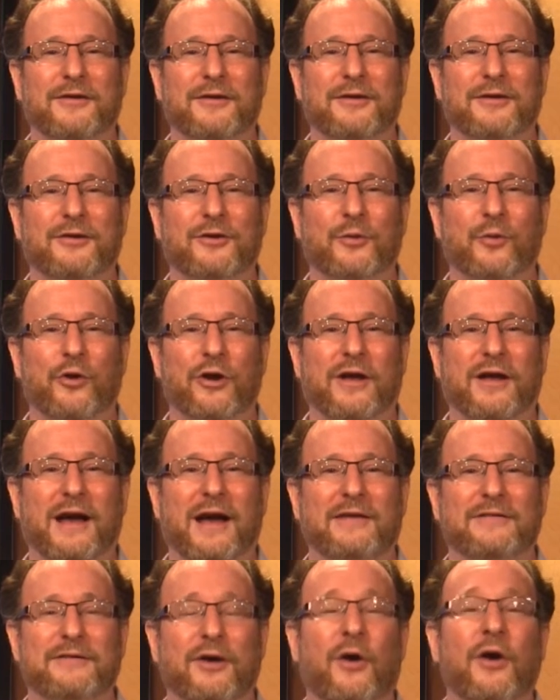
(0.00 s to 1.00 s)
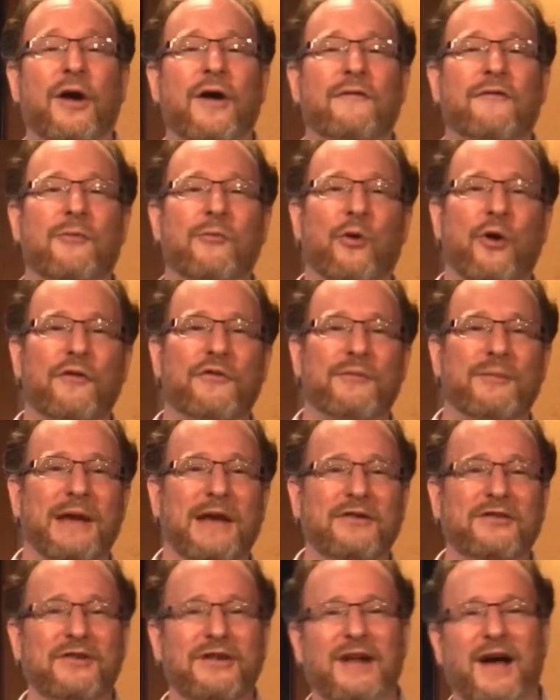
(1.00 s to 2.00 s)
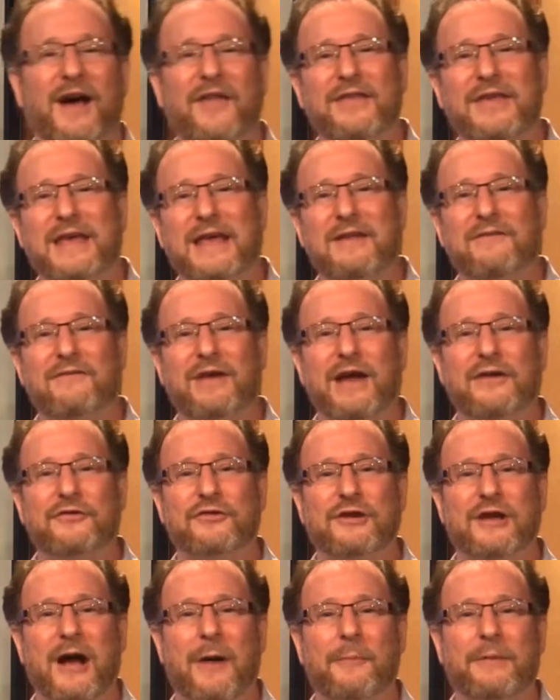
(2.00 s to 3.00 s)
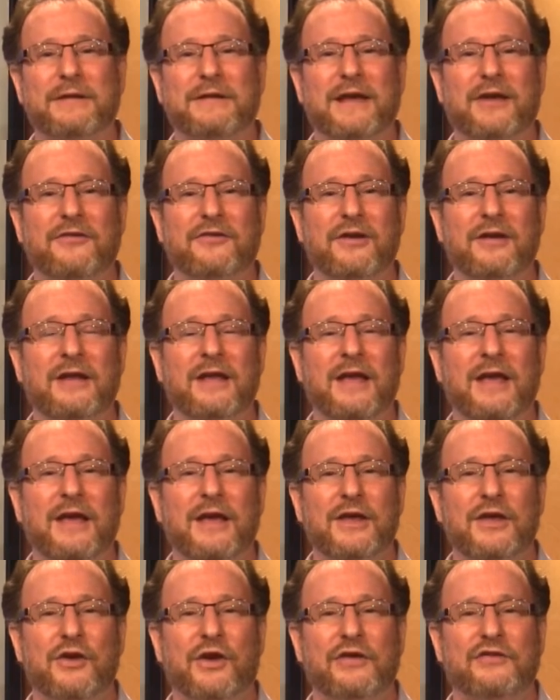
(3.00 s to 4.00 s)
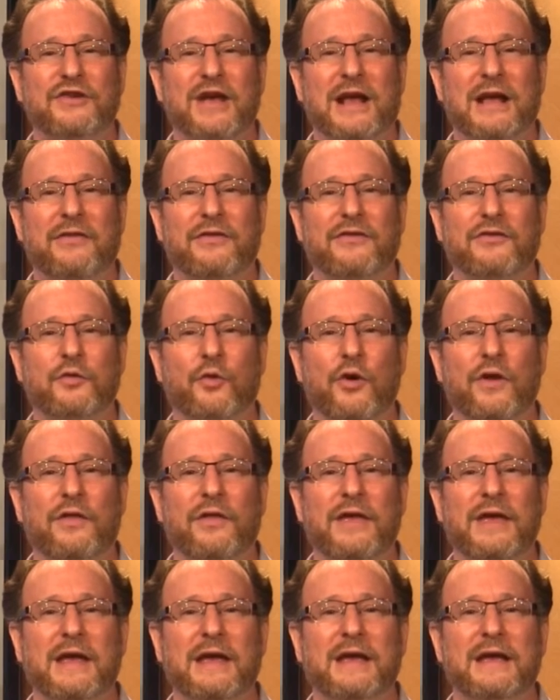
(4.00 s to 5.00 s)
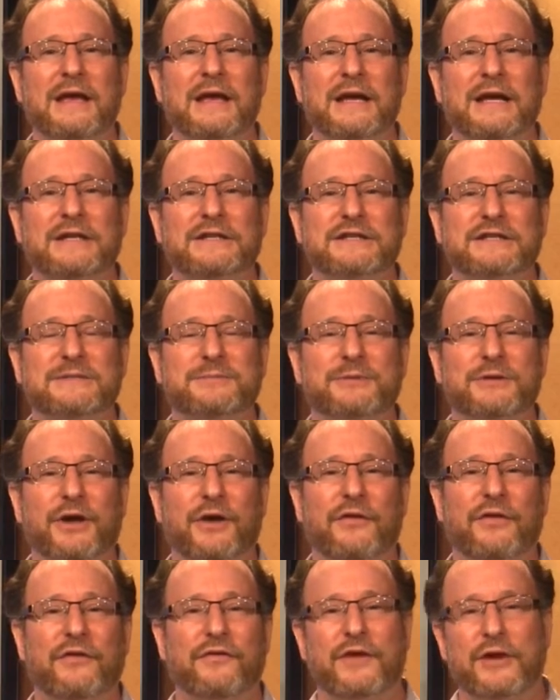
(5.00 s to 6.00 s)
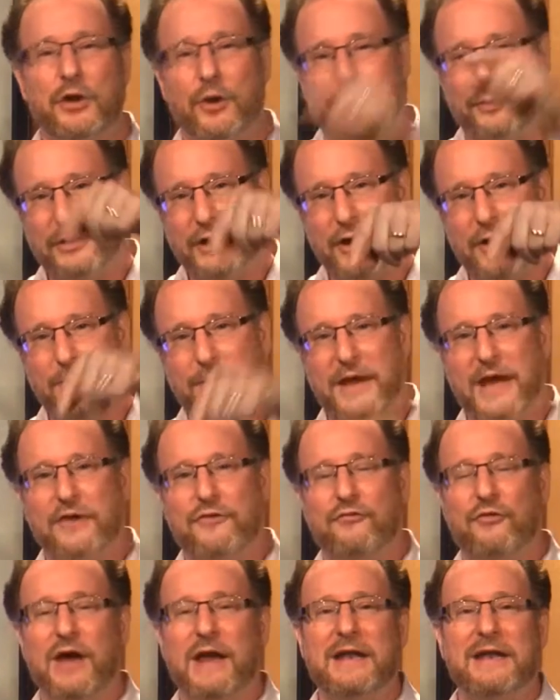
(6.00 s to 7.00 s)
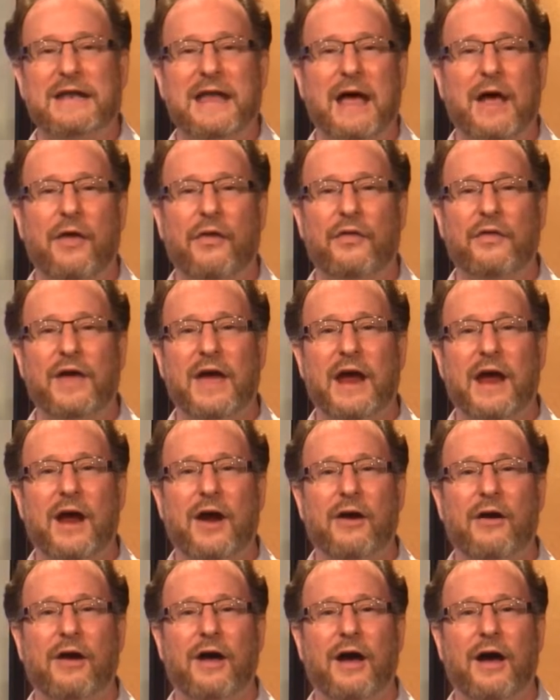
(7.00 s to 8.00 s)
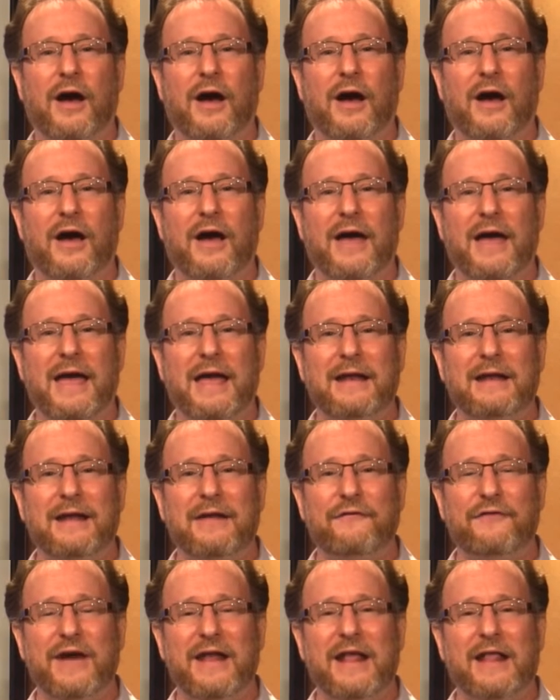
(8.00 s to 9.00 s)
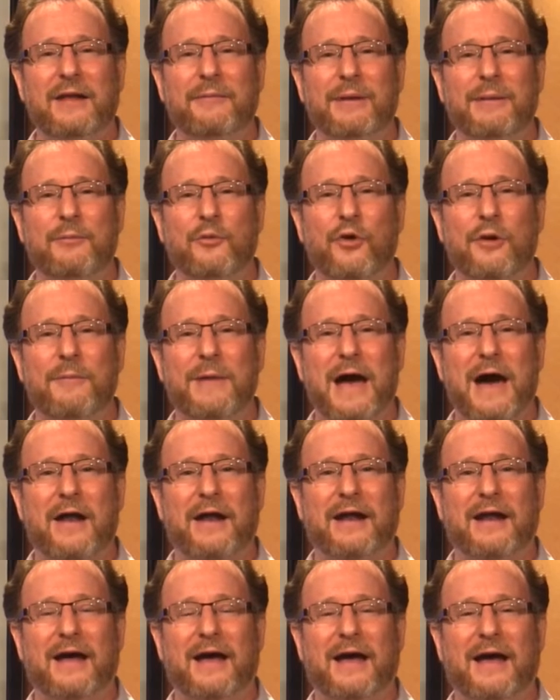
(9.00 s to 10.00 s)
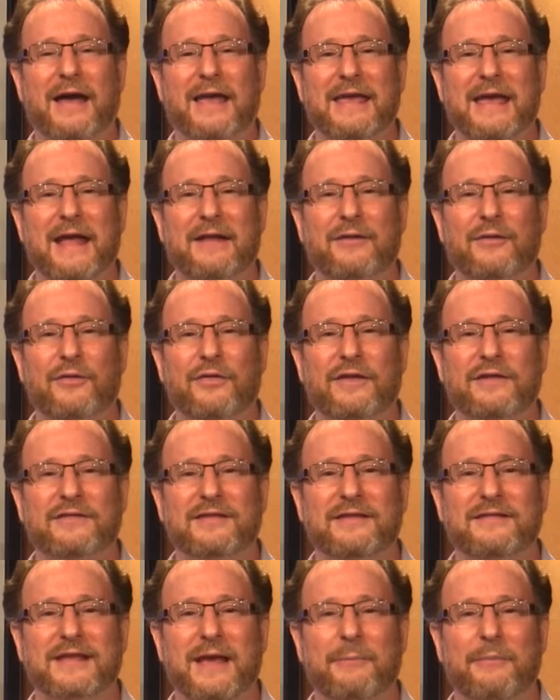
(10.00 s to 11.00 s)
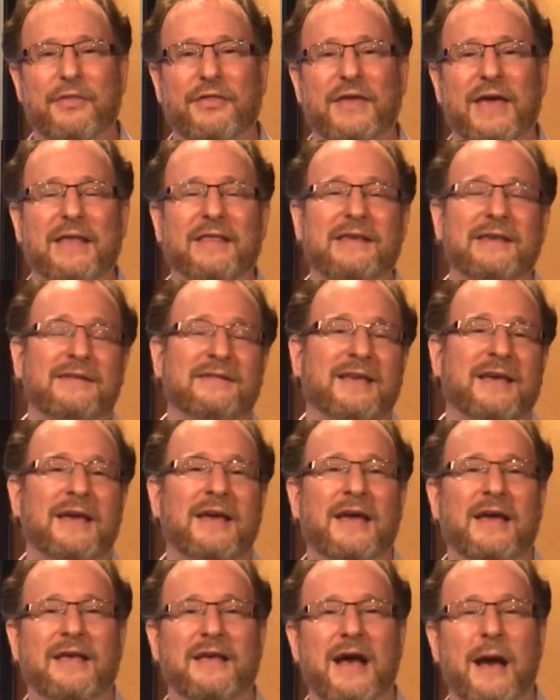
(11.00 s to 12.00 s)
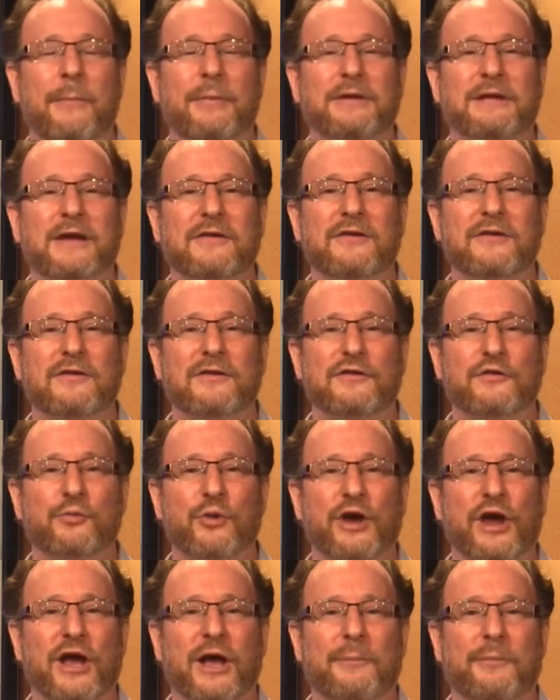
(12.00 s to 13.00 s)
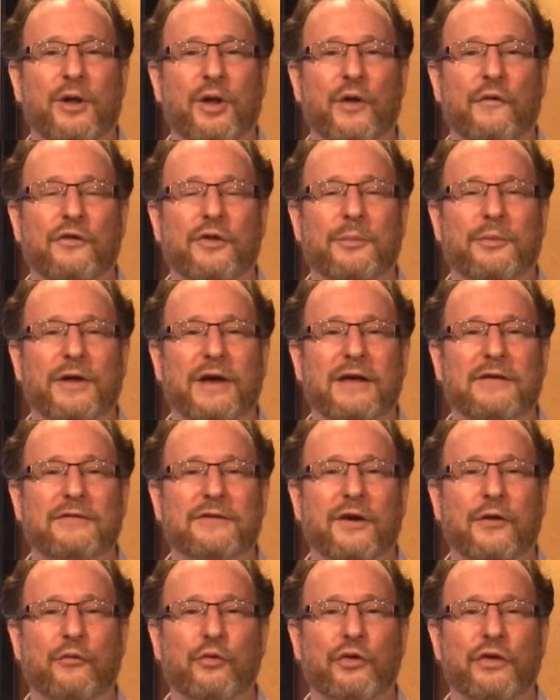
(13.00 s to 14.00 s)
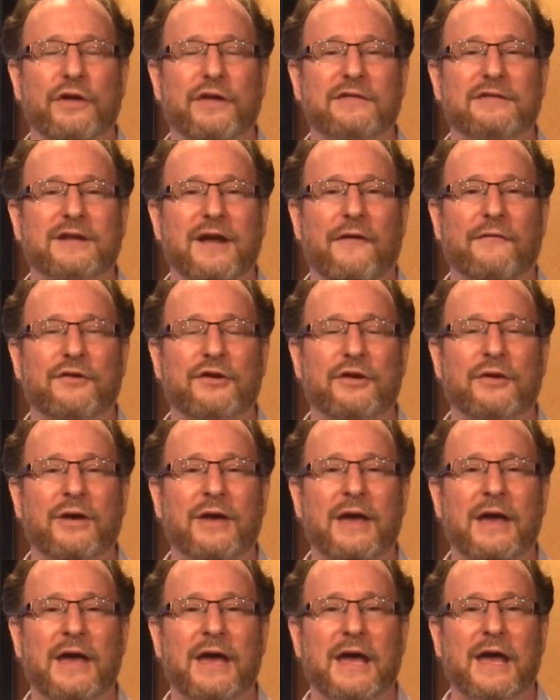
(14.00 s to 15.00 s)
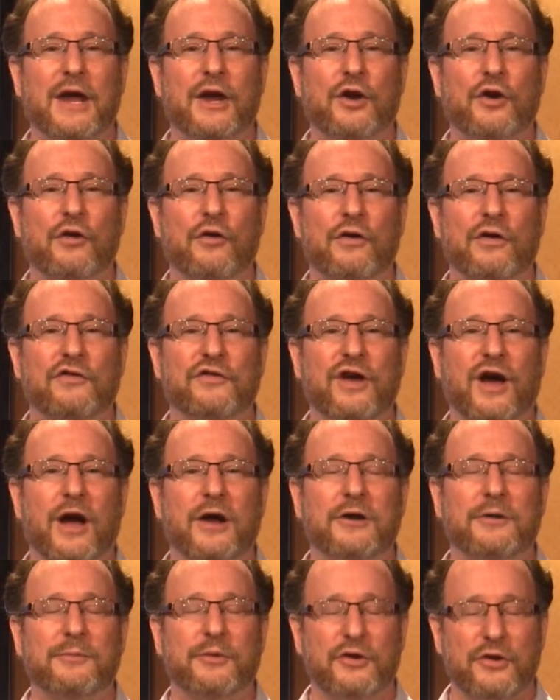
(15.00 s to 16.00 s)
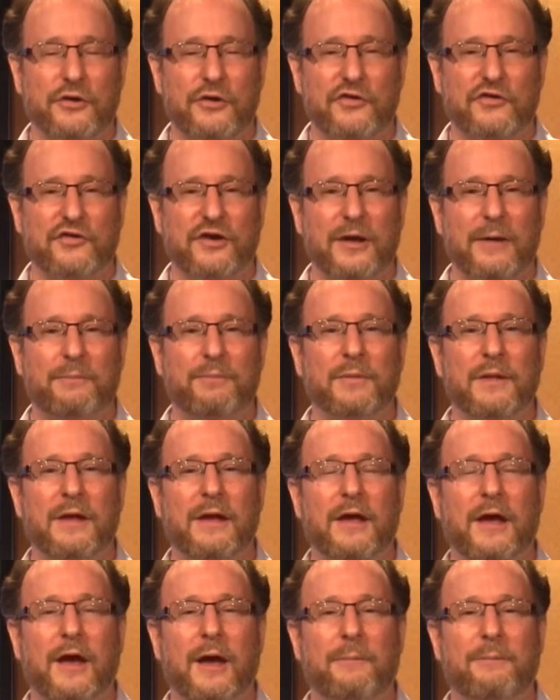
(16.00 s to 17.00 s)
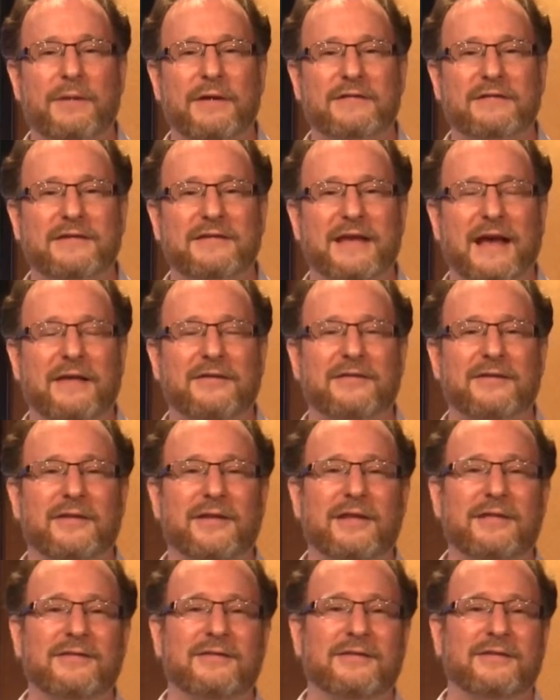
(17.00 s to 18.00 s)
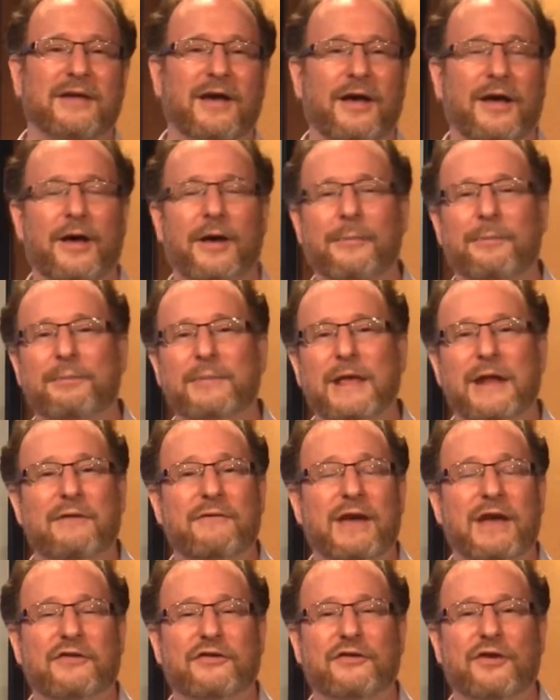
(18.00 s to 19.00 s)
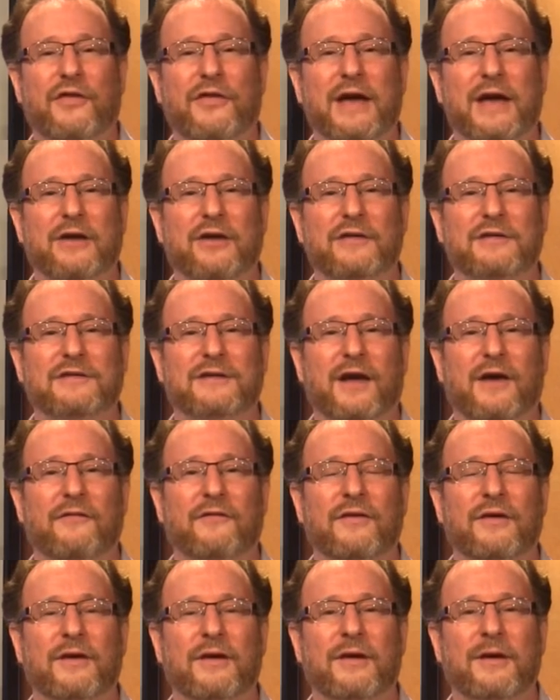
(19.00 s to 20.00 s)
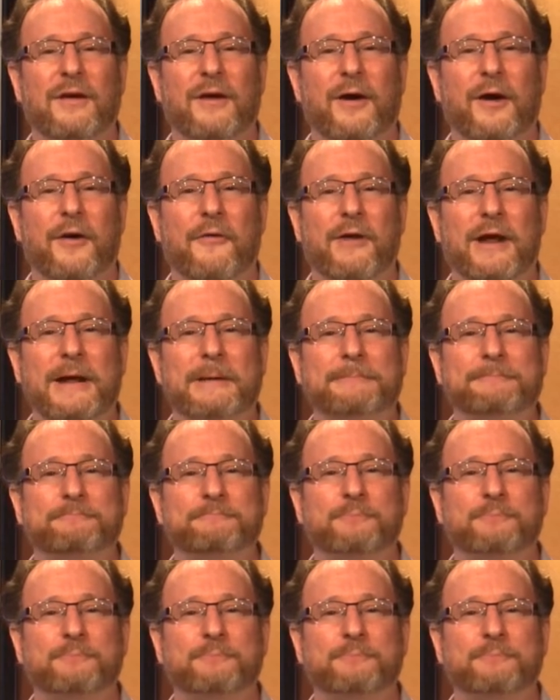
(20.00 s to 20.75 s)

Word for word: Good, good work, guys. So, for more information on the InVenture competition, you can check out the story link just below this video player page right down there, uh, and, and find out a little bit more about it. Uh, again, this, this type of thing, these competitions are springing up all over the place. Uh, really good stuff to encourage uh, entrepreneurship, uh, business excellence, um, innovation, all that good stuff. All right.